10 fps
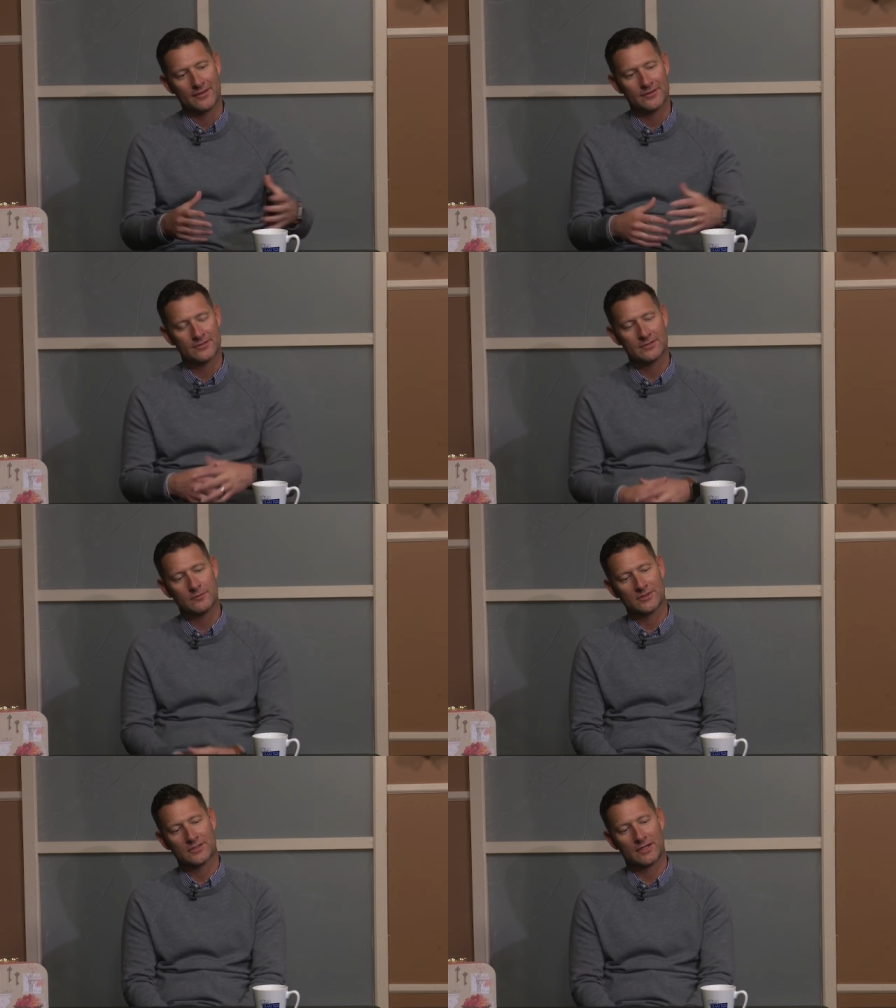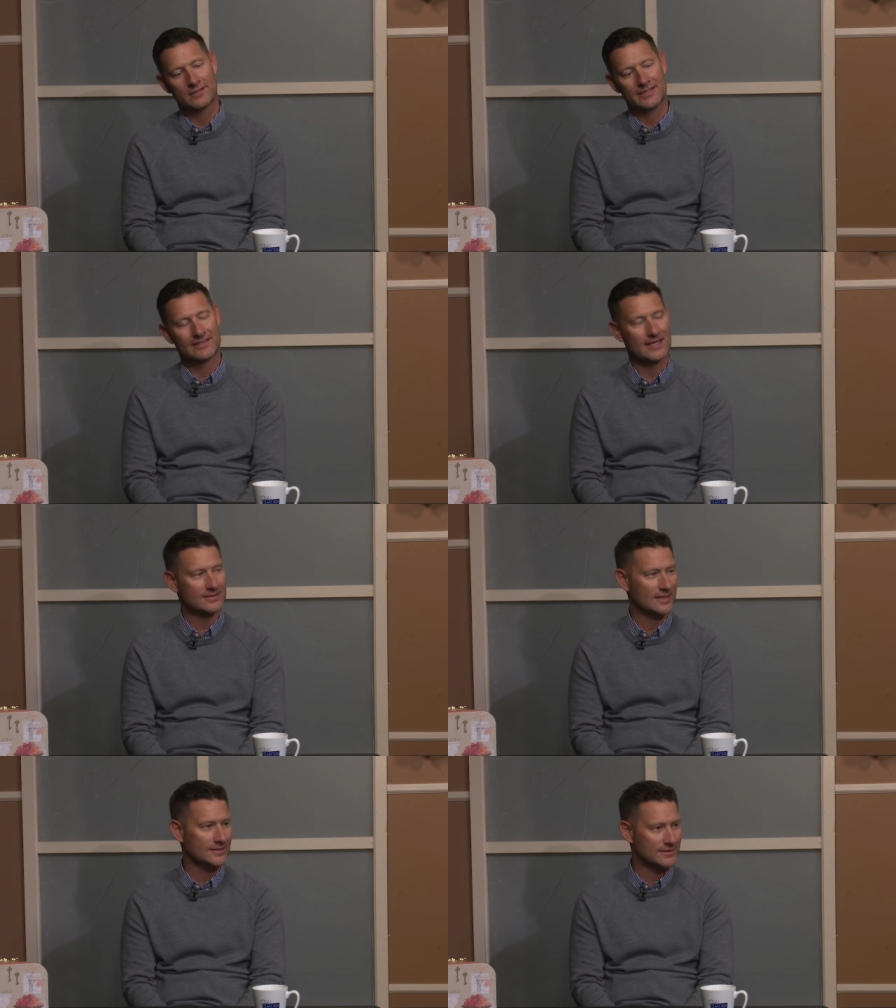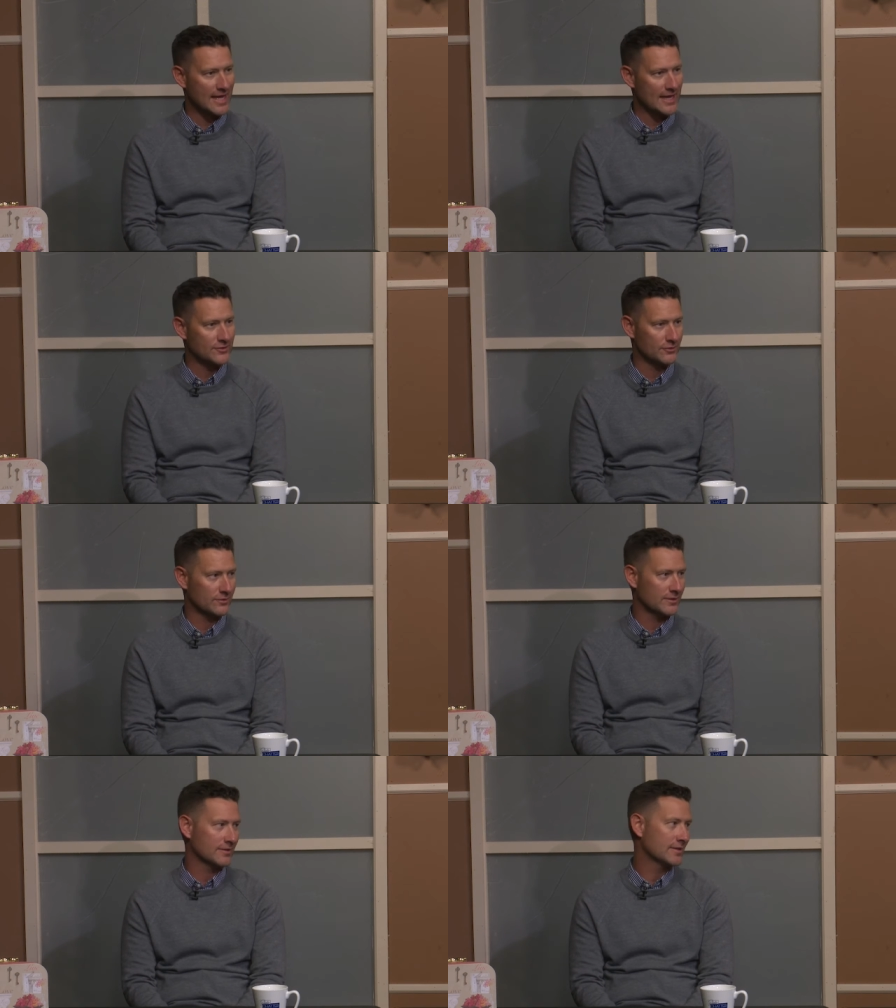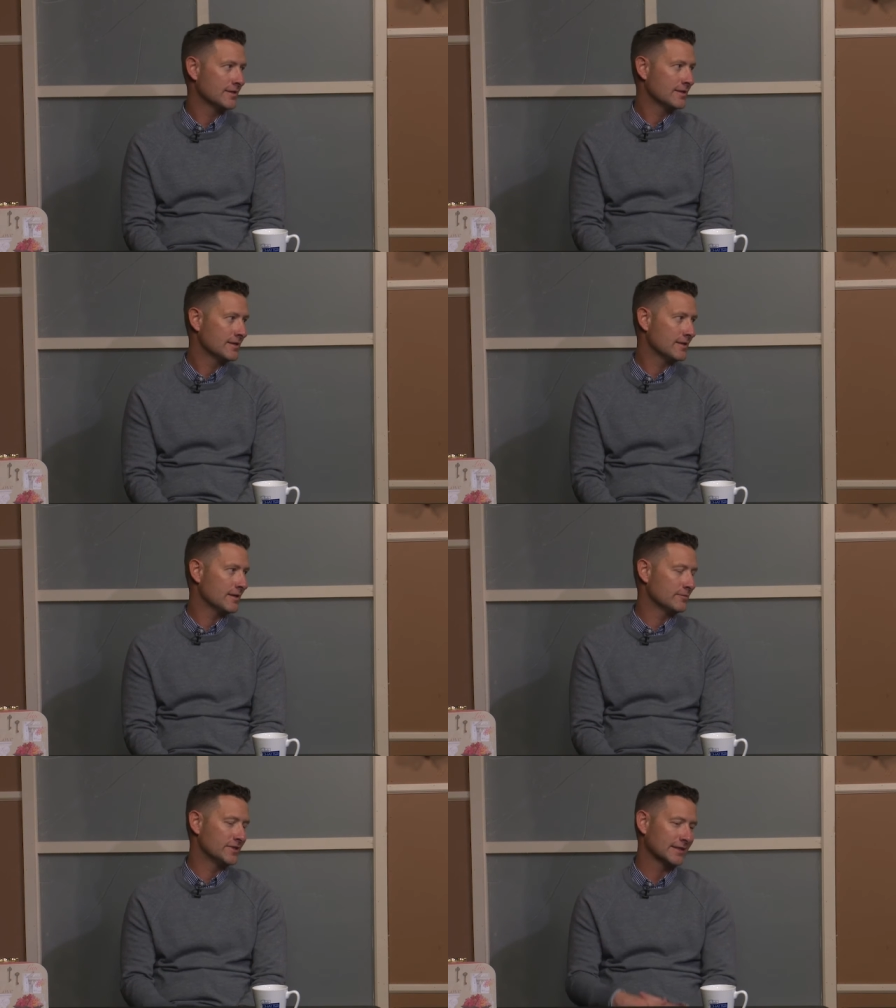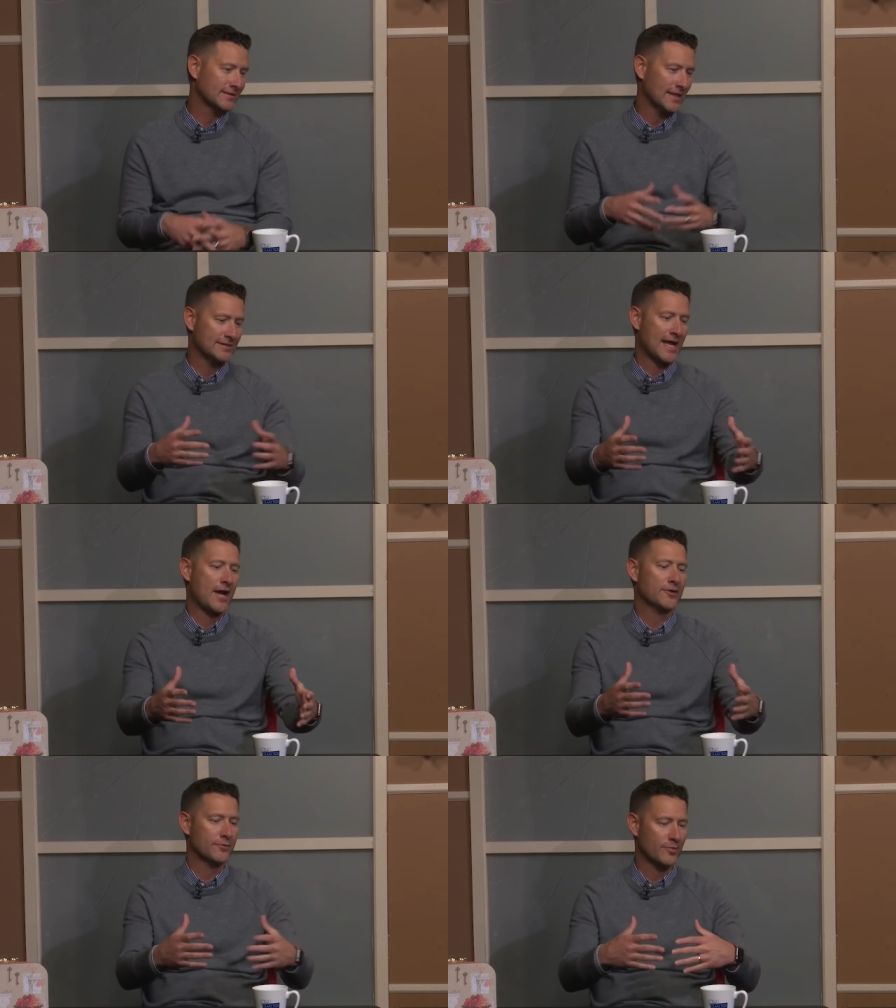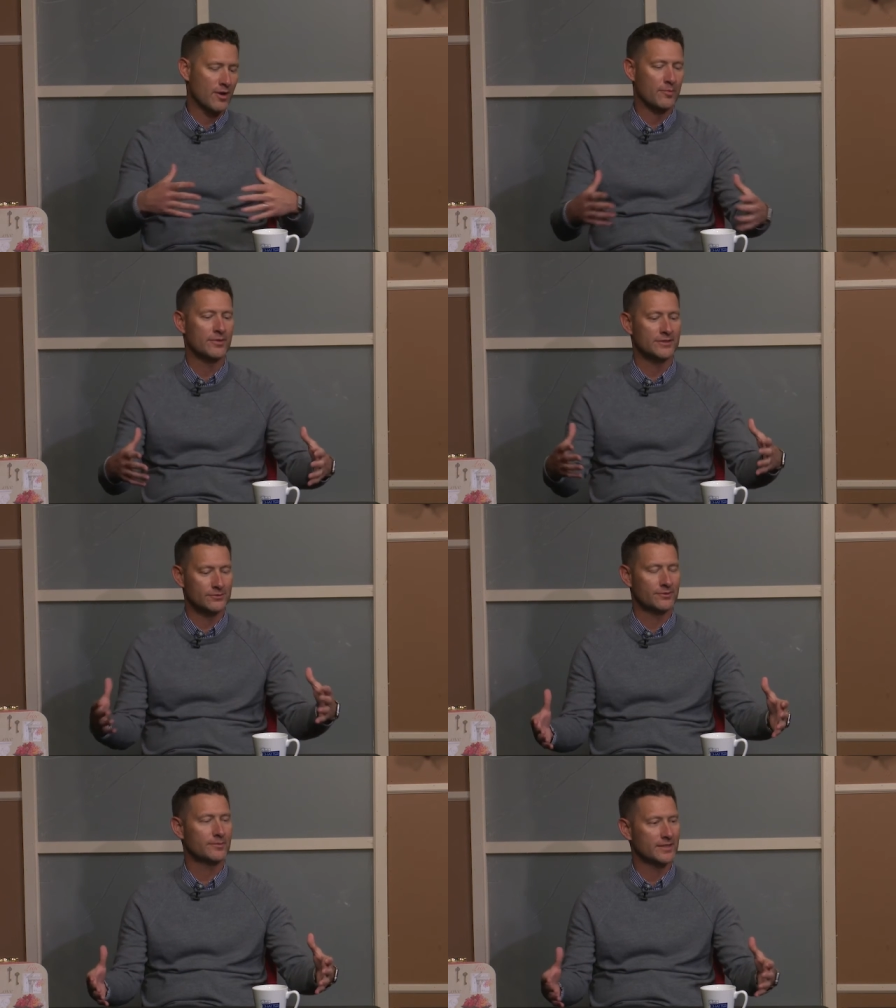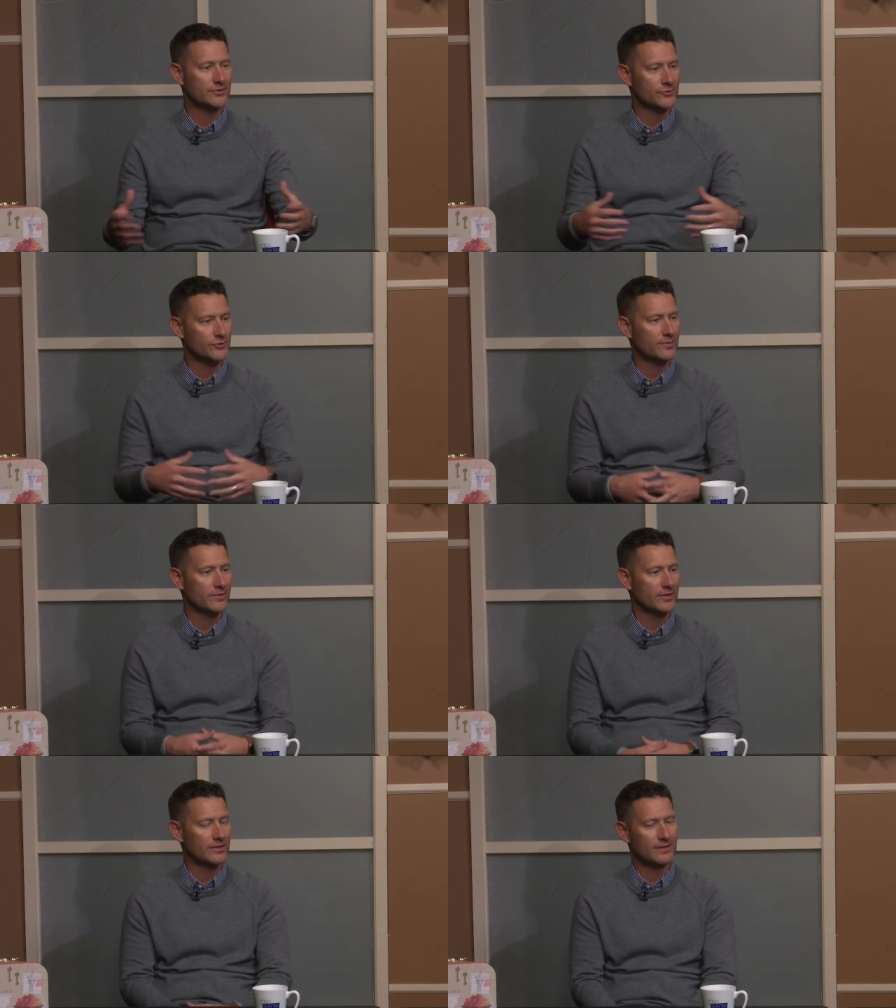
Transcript: There's what's called an intestate statute that um, dictates how your property is going to be distributed.